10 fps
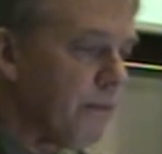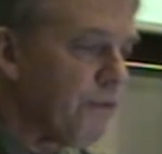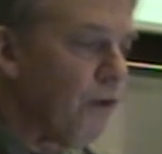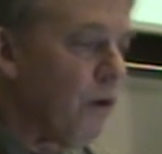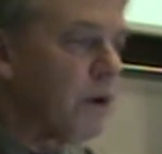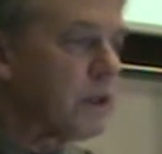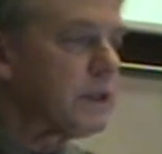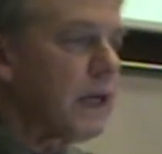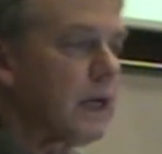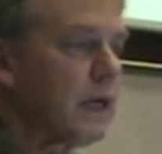For
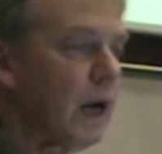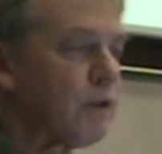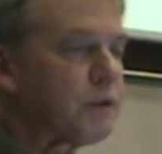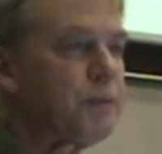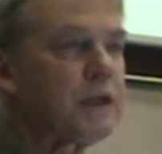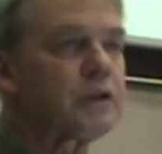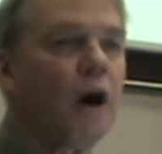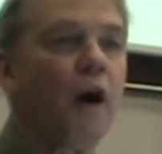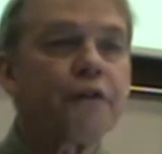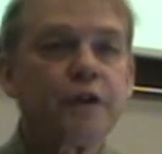second language
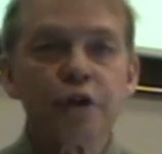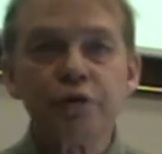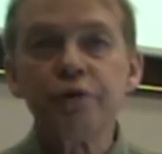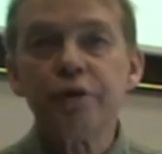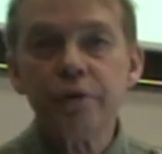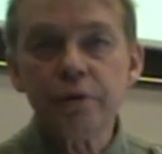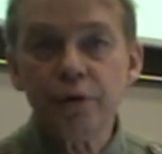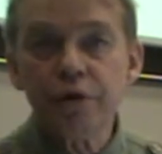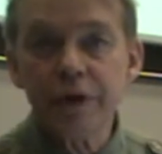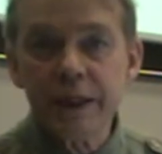speakers after 2
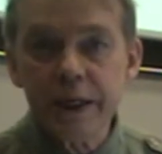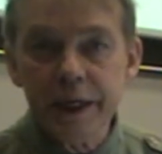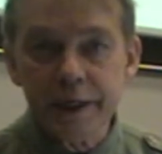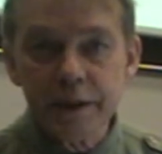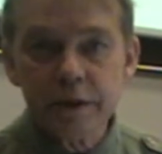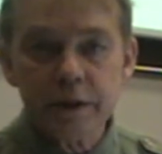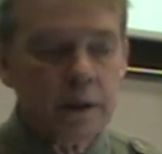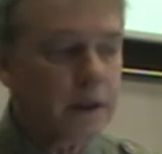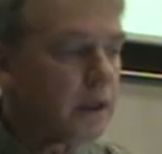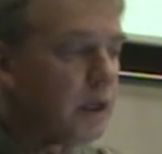to 3
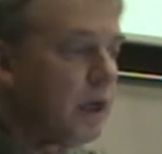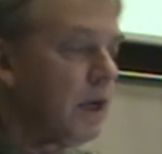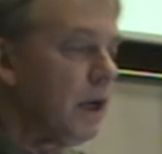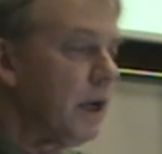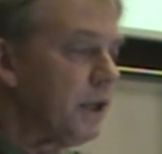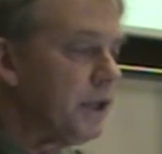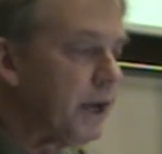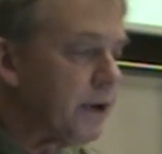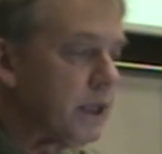years, there